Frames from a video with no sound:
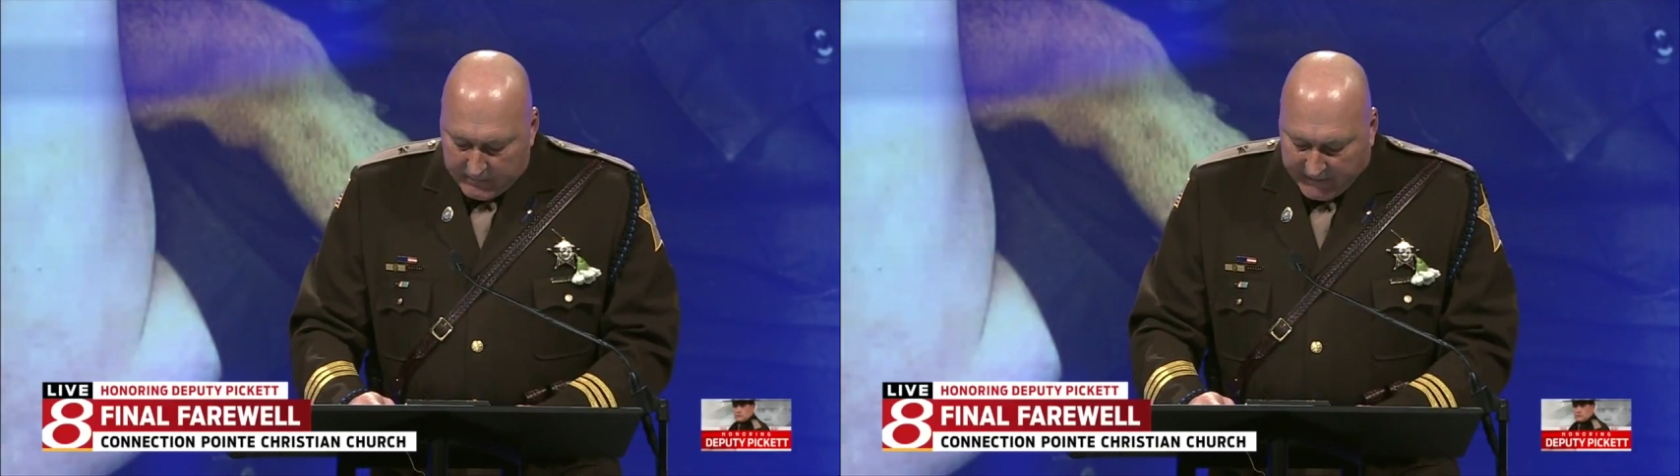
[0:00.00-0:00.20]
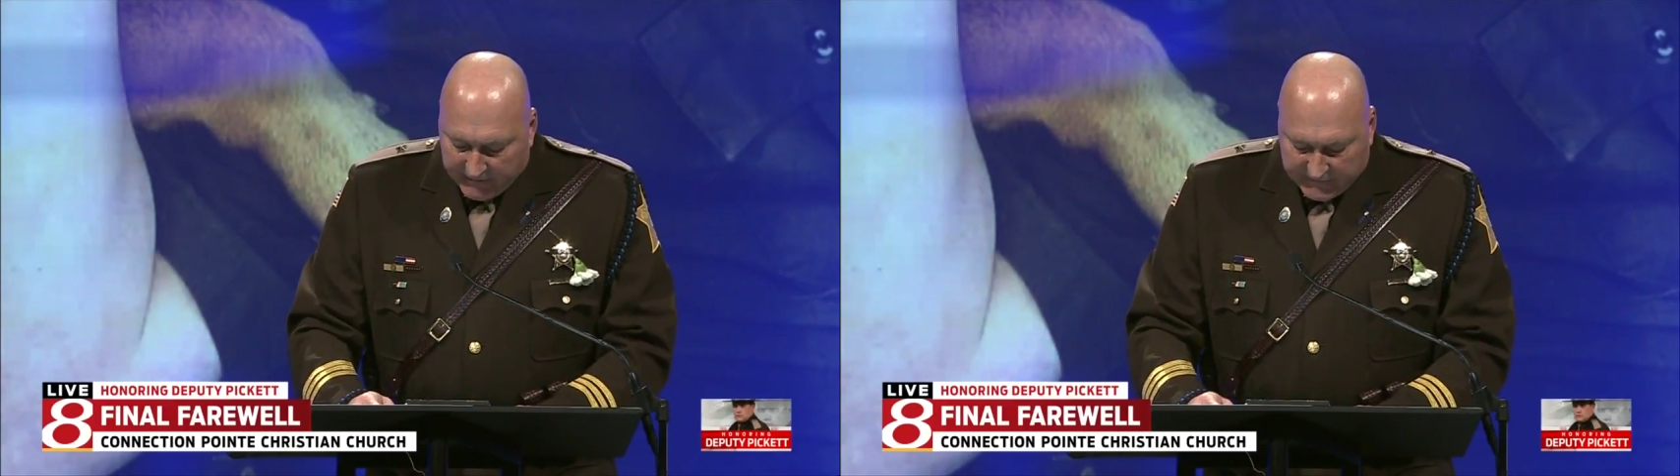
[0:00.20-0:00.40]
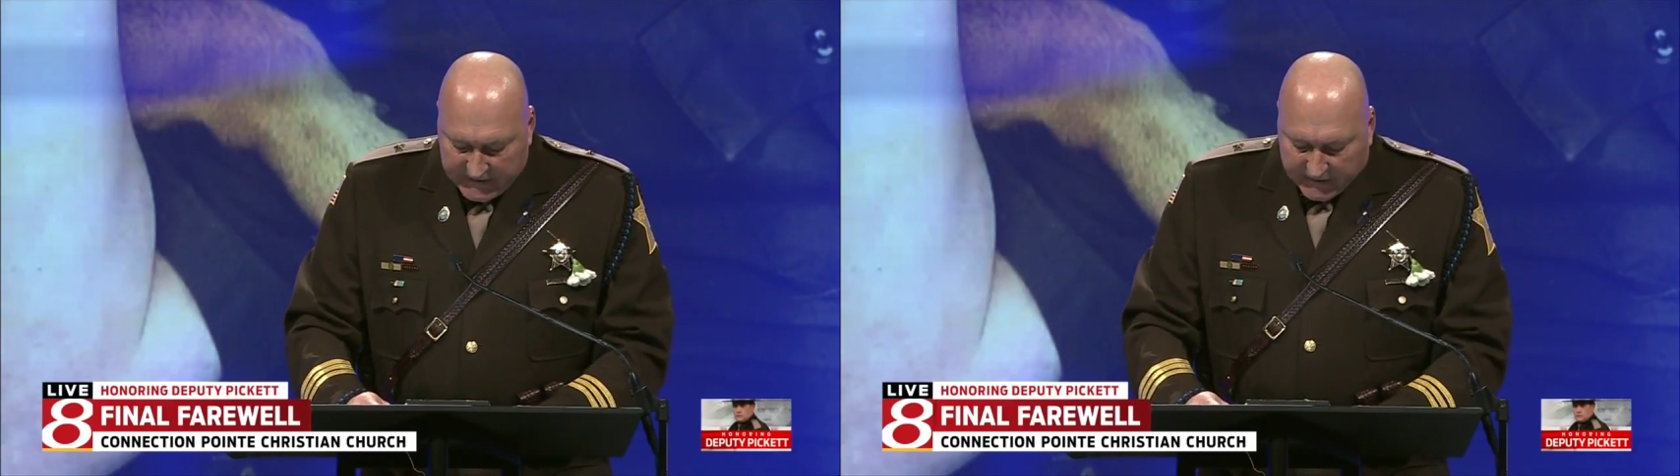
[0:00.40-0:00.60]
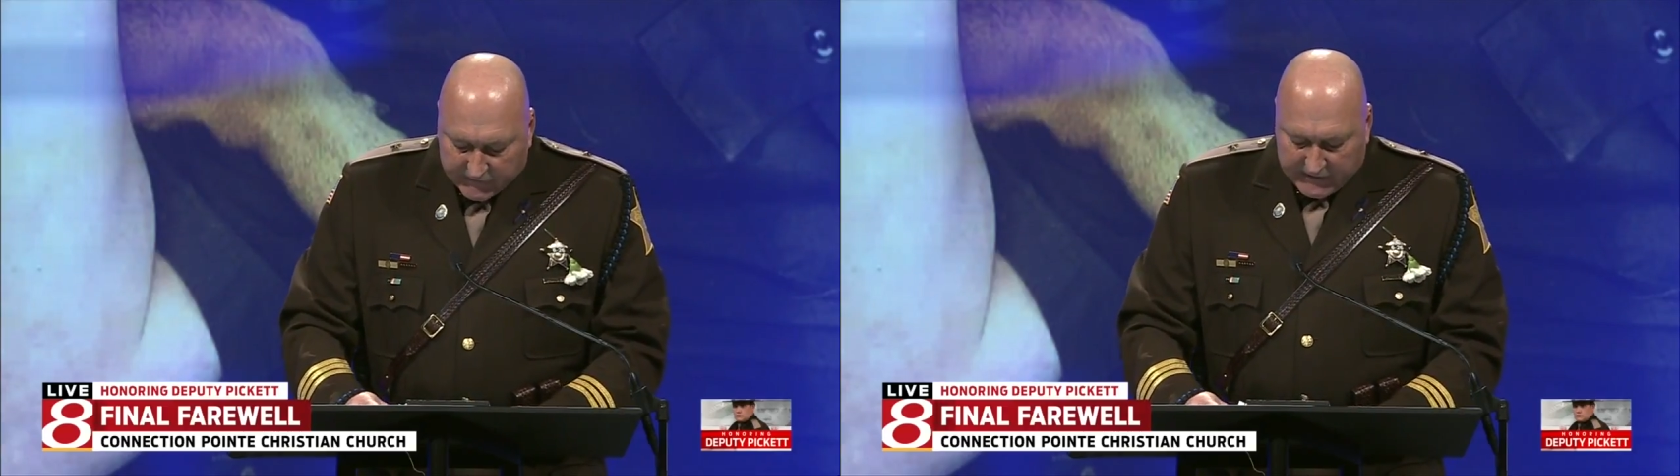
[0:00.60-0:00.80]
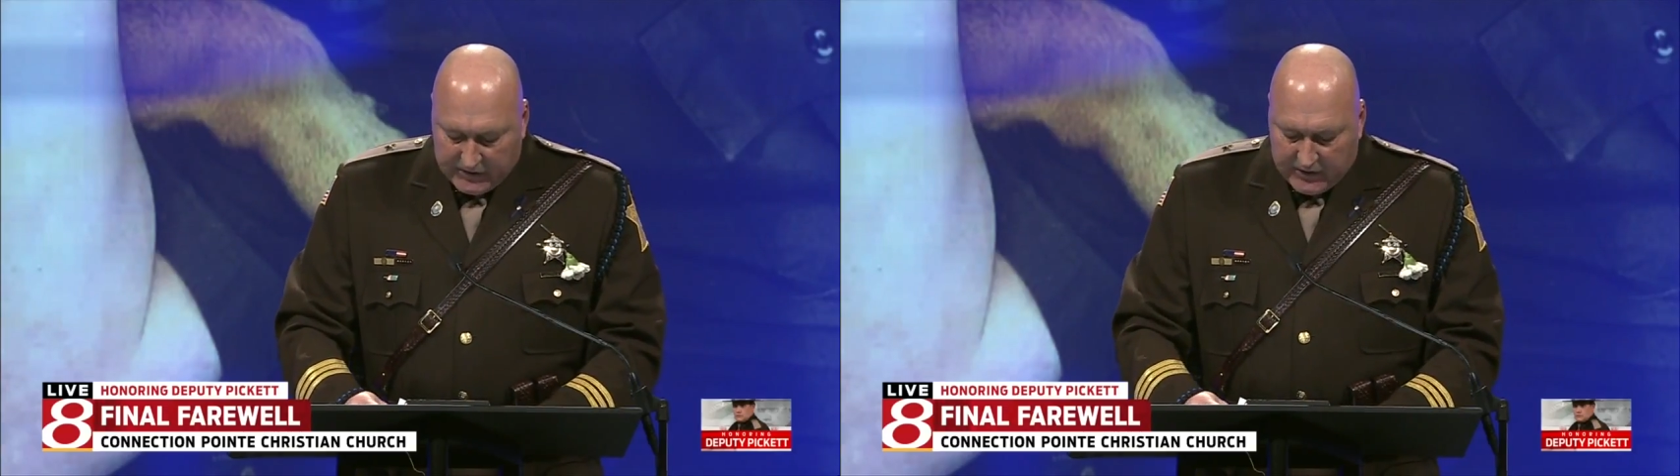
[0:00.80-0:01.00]
because he
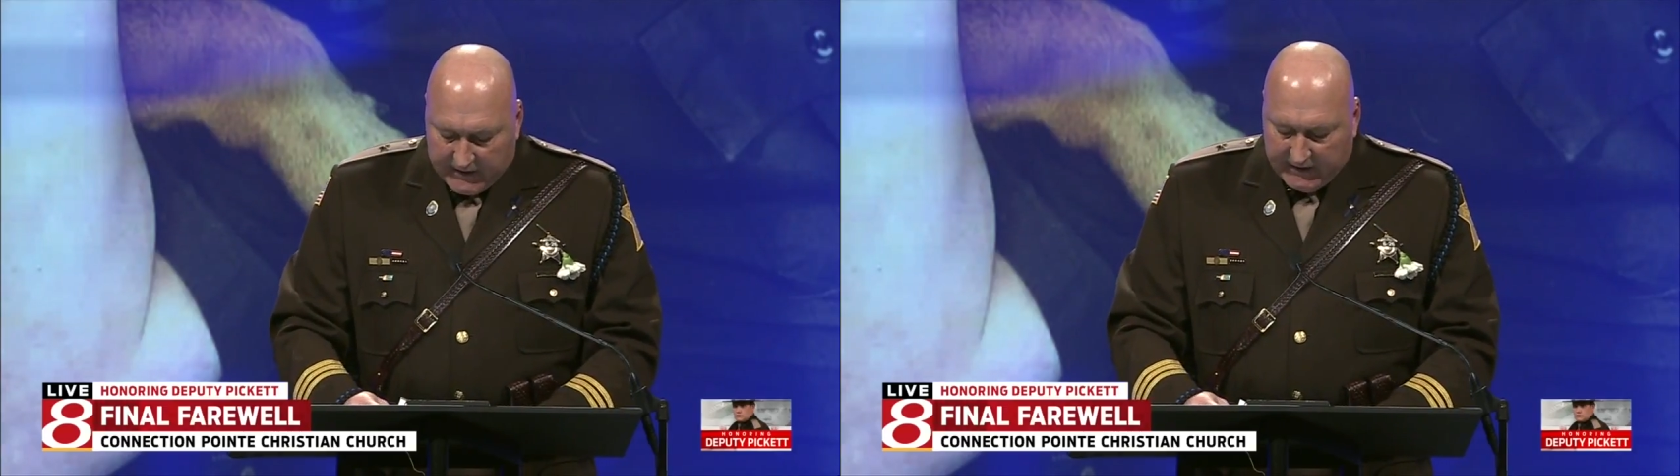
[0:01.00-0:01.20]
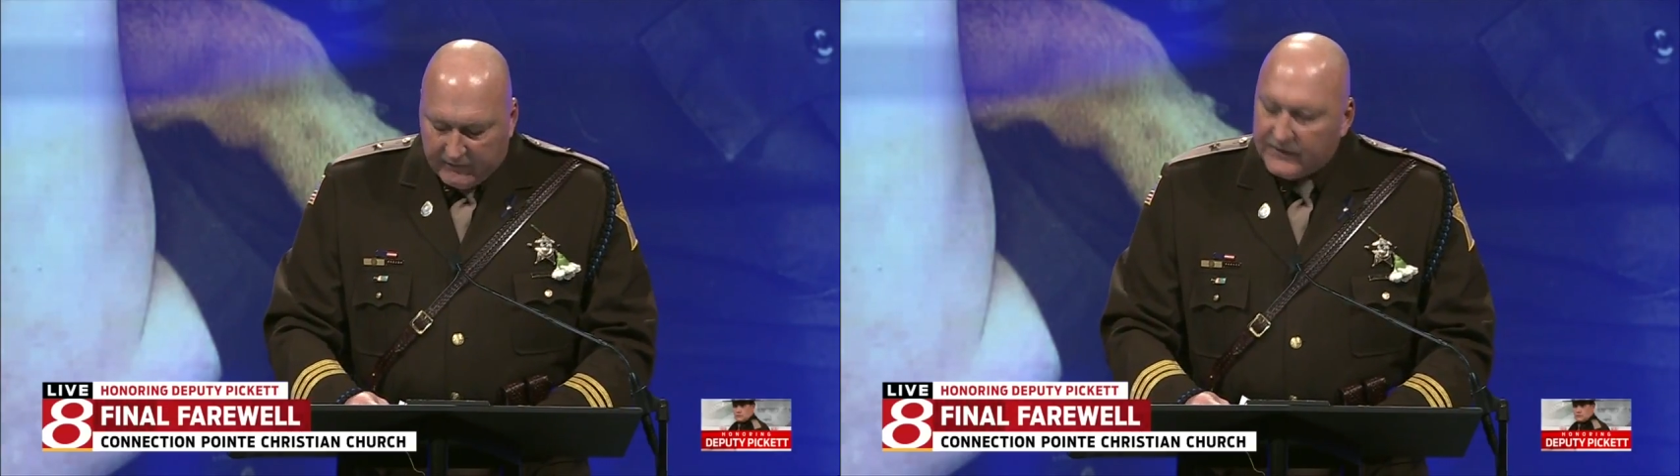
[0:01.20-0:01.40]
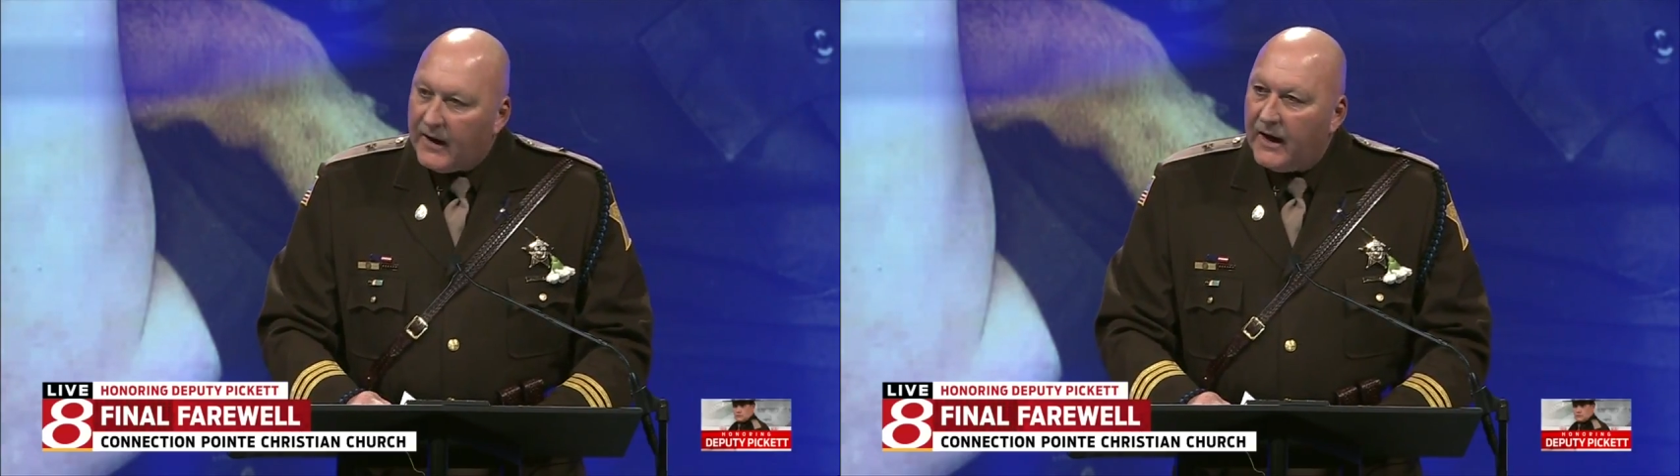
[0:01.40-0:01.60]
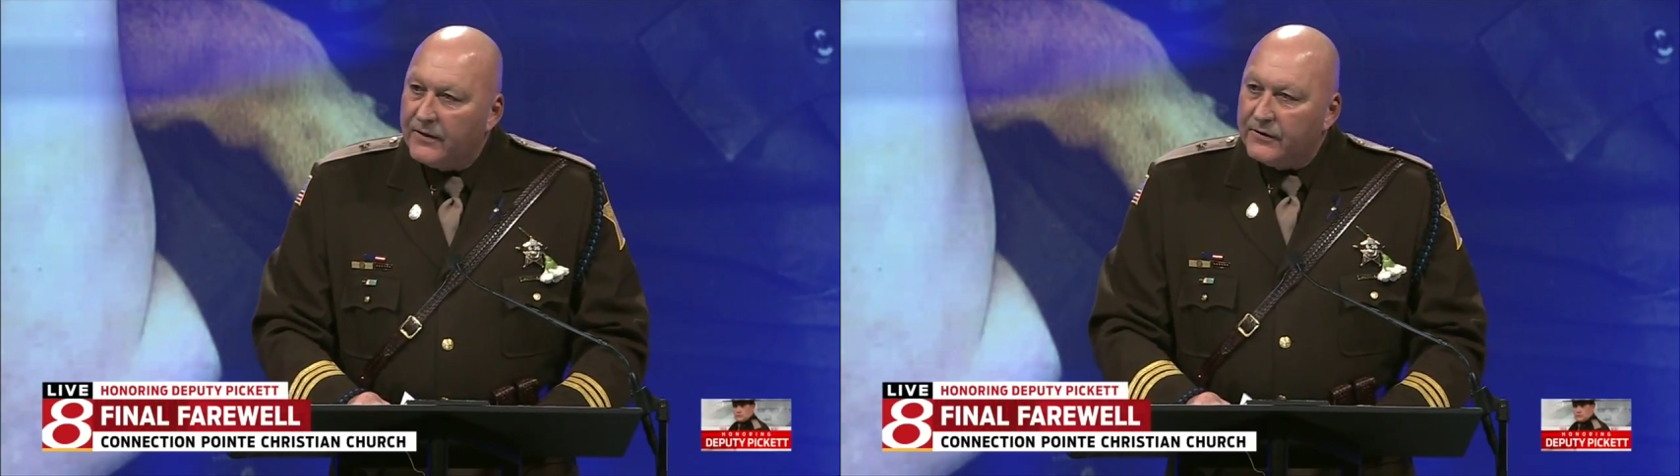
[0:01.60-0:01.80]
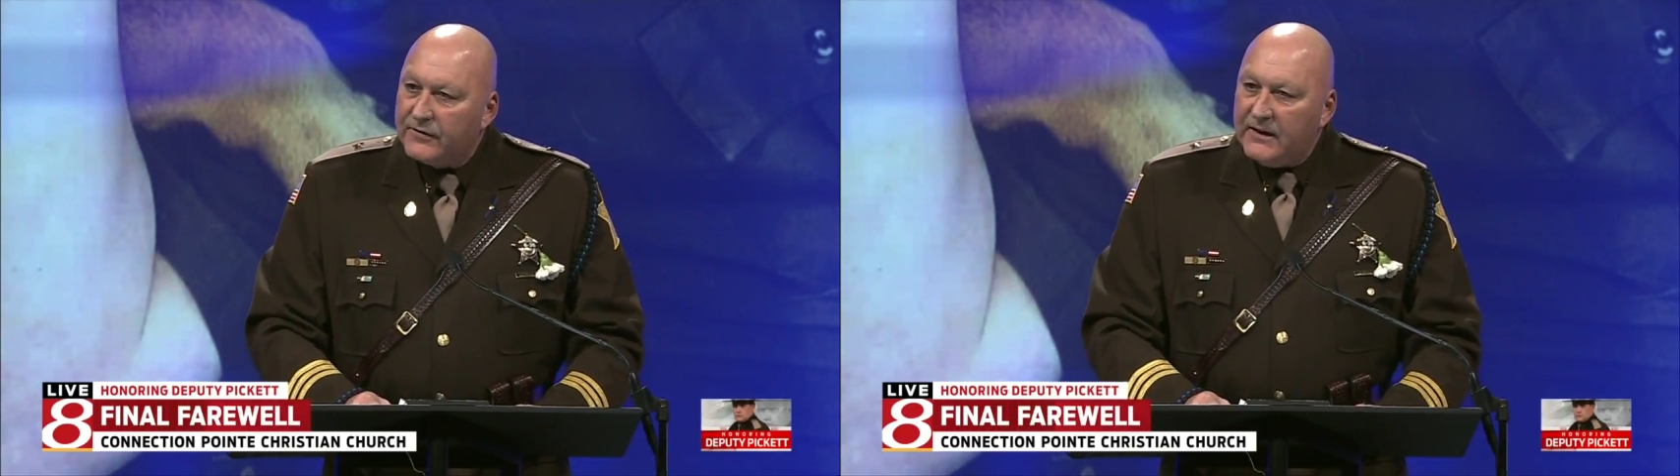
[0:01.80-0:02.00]
continued to give to
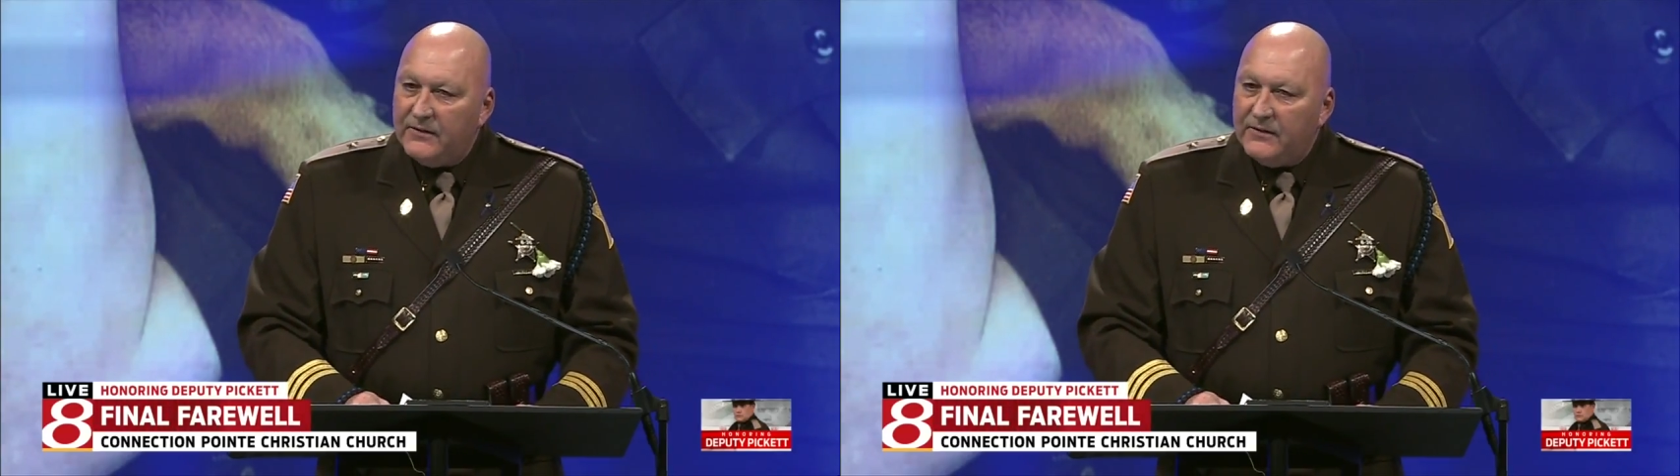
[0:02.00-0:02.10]
others